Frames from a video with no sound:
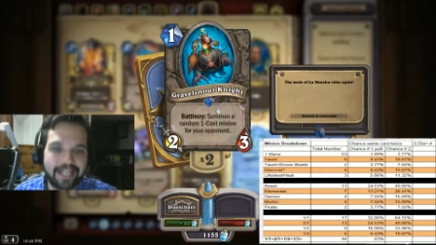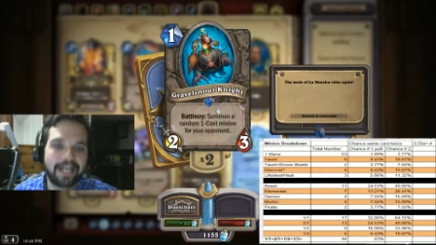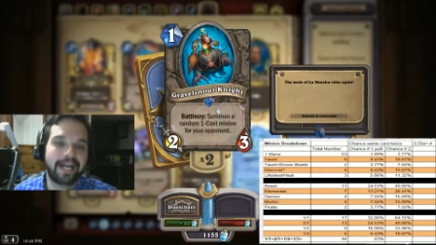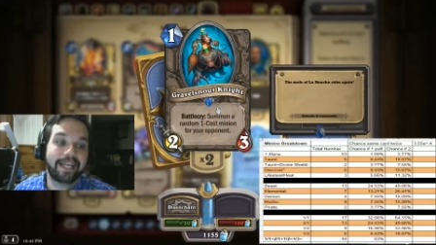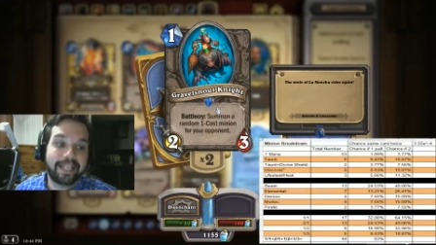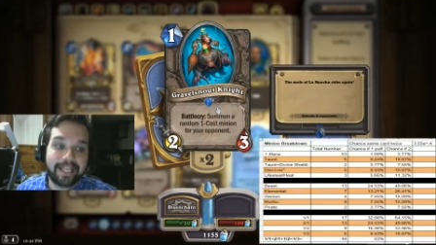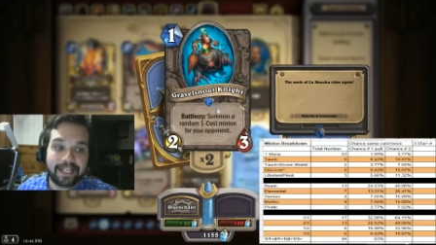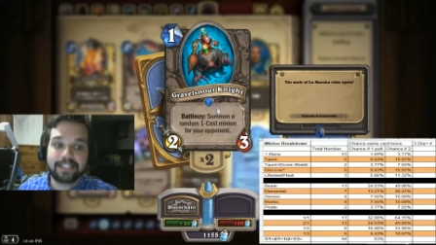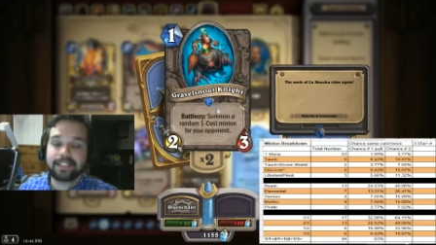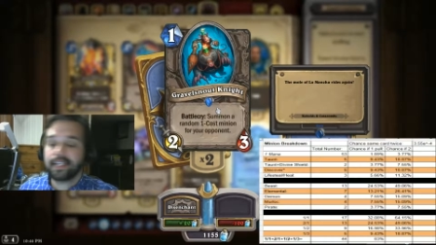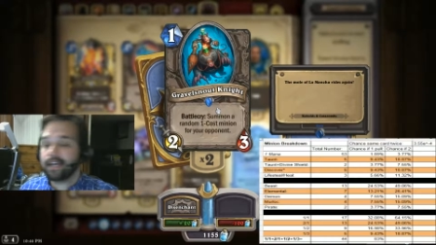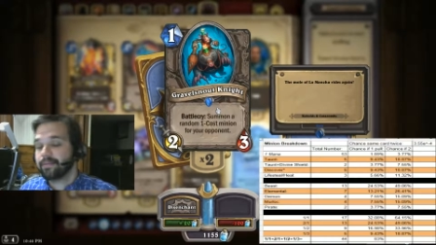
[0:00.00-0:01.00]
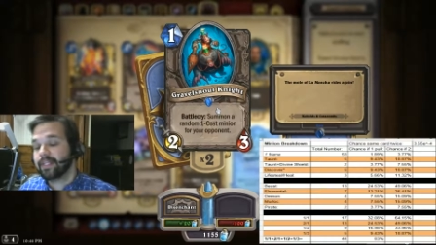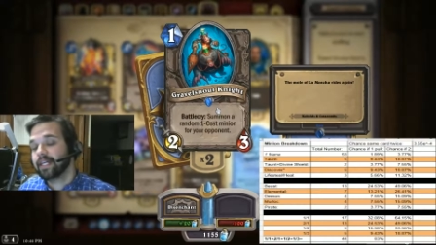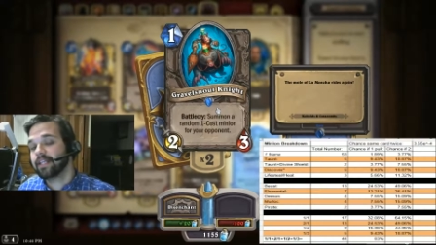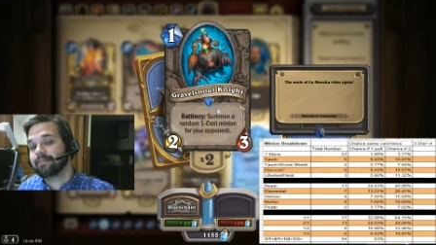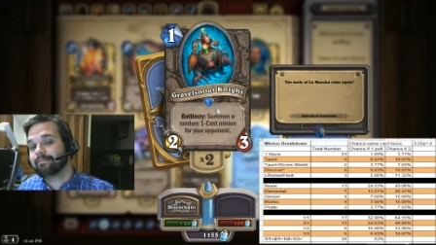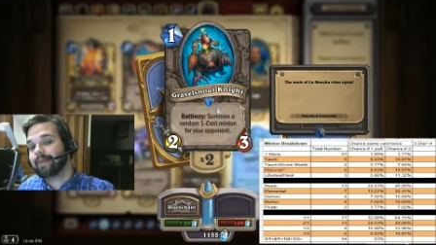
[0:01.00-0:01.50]
Again, same thing,
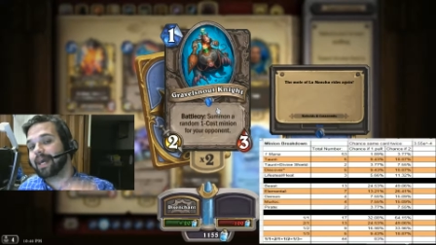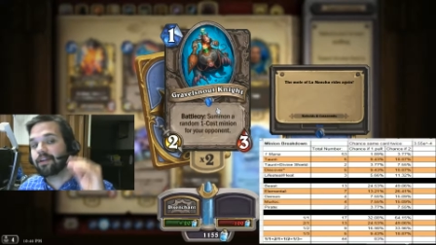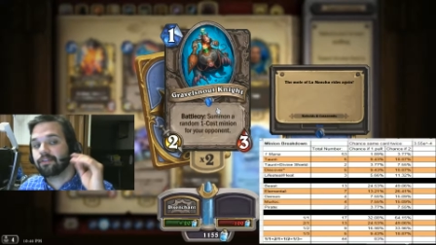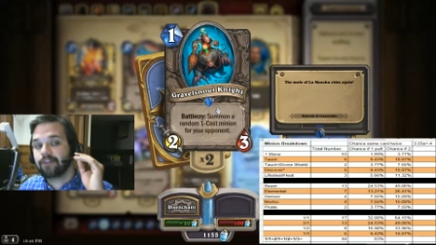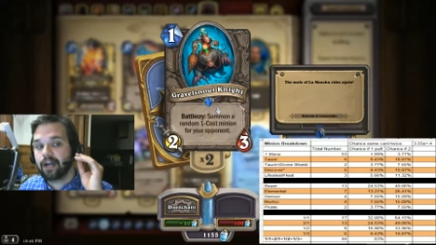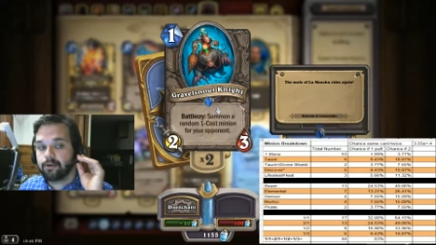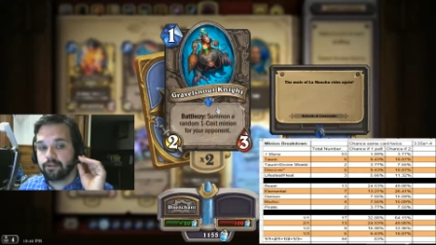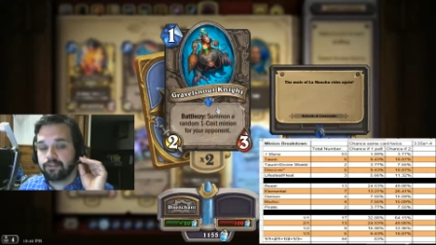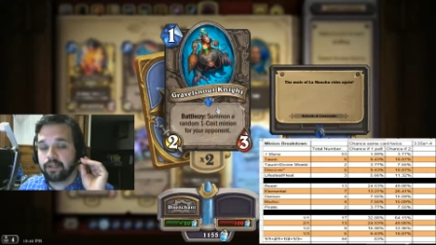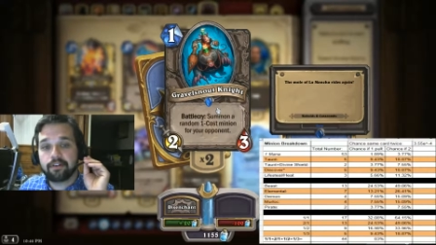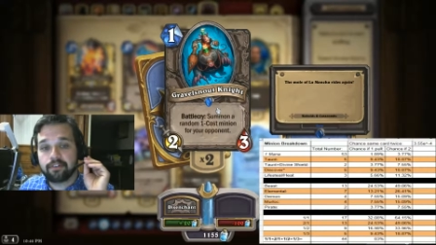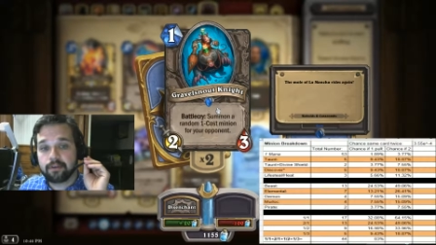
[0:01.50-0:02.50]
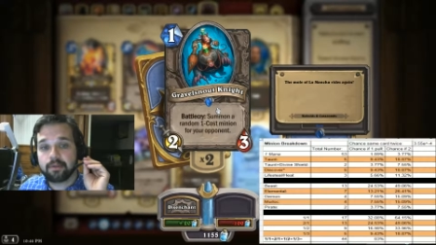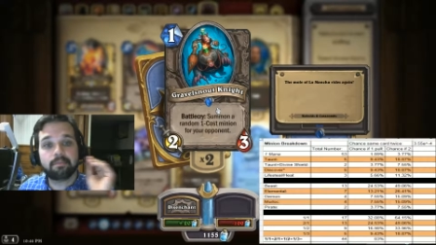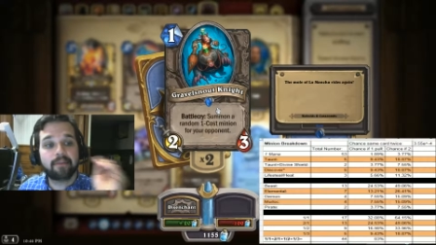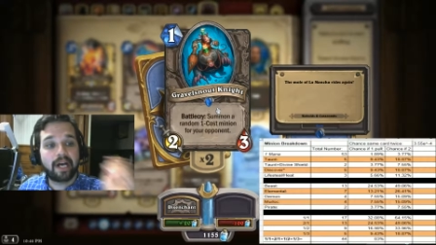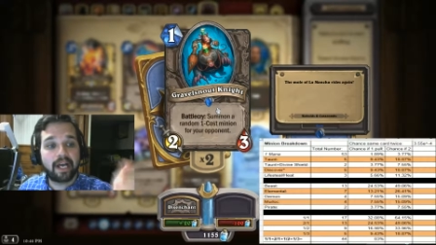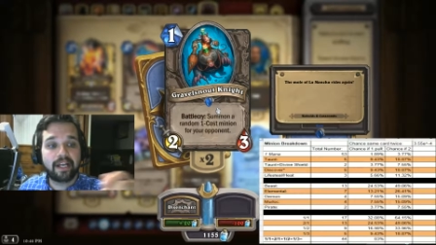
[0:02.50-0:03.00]
the battle cry won't trigger from him,
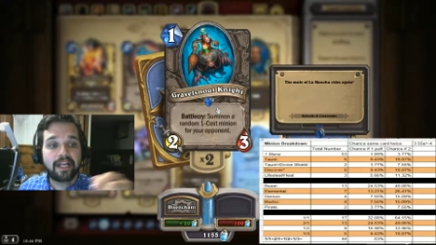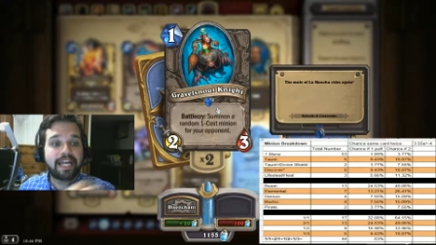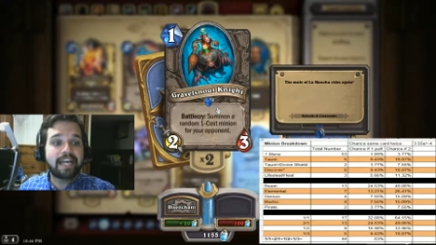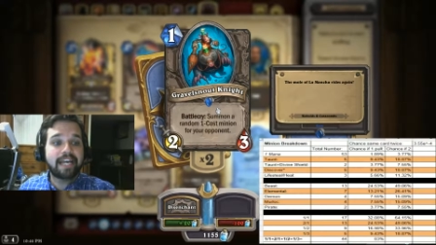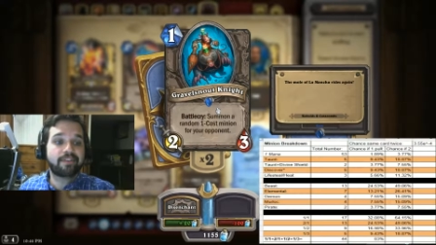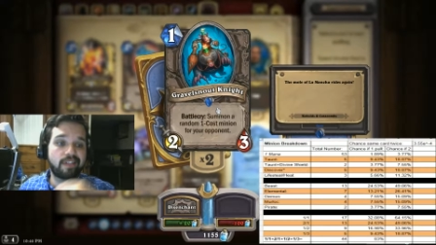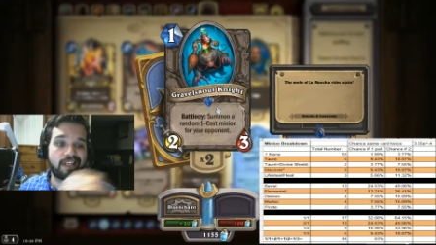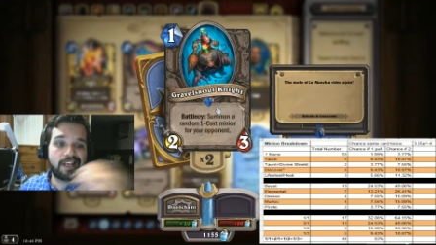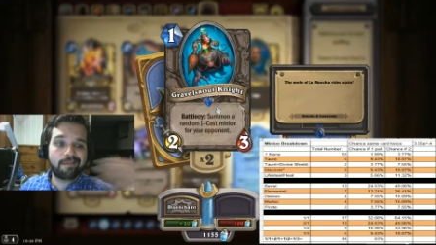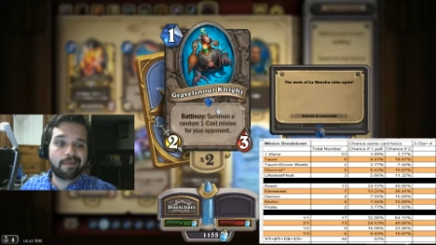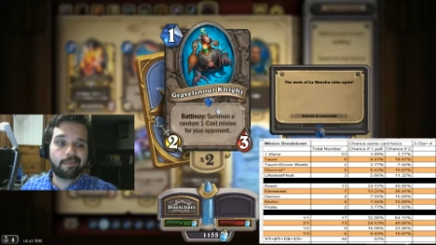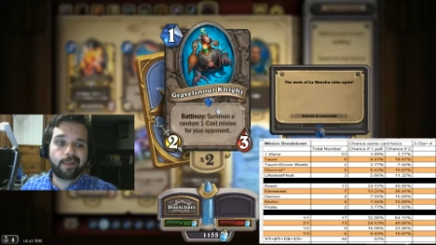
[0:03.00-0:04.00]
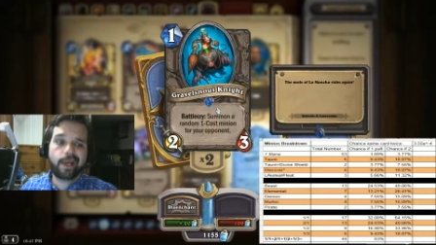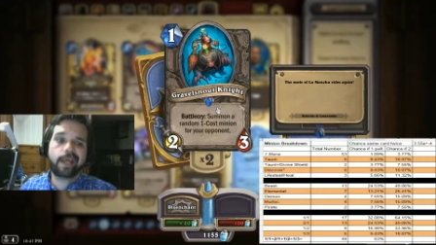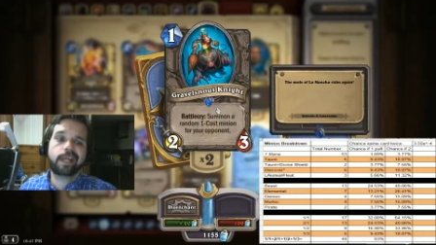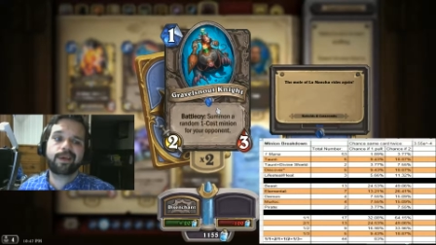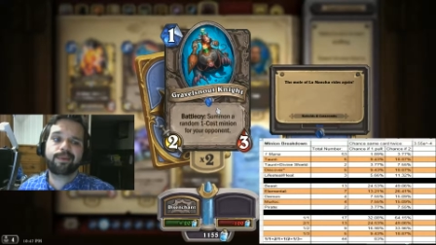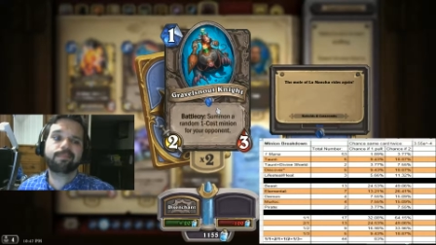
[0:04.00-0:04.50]
but if you're thinking about playing
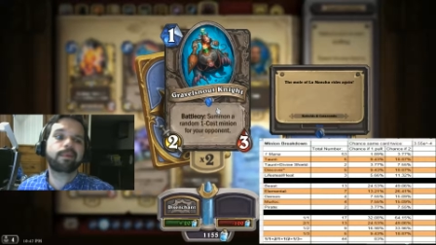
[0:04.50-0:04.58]
him